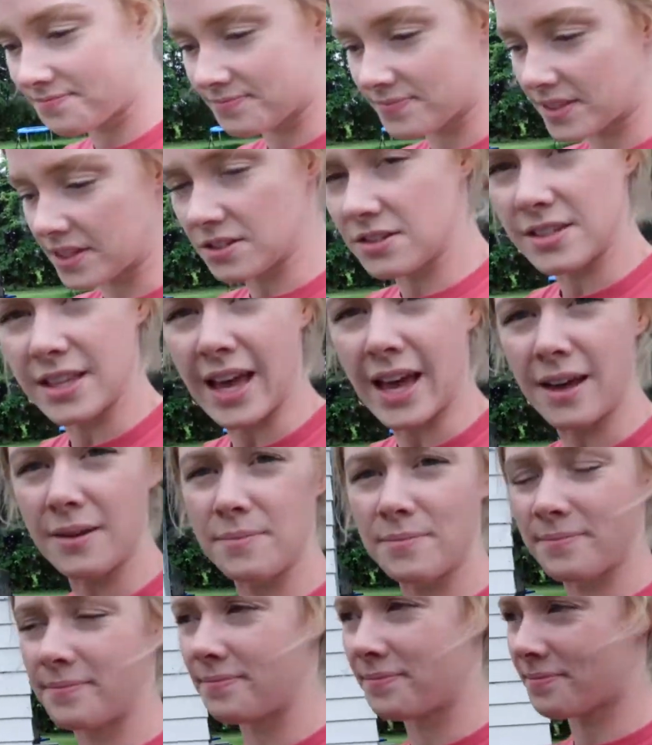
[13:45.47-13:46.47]
there's that.
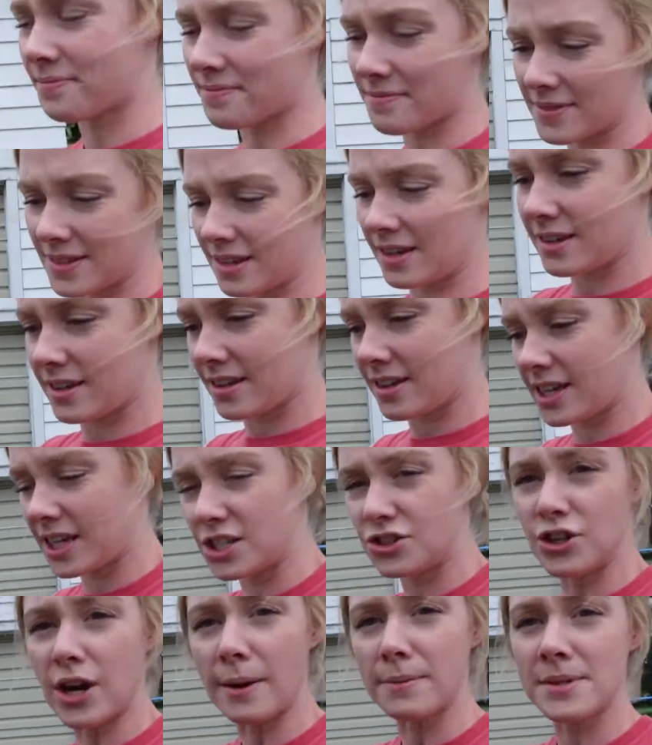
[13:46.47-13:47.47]
He
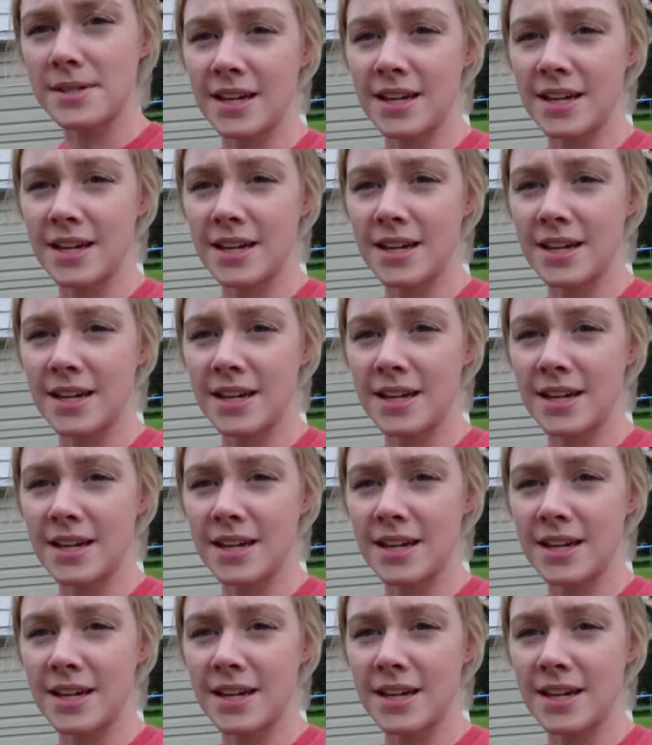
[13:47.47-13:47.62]
dropped an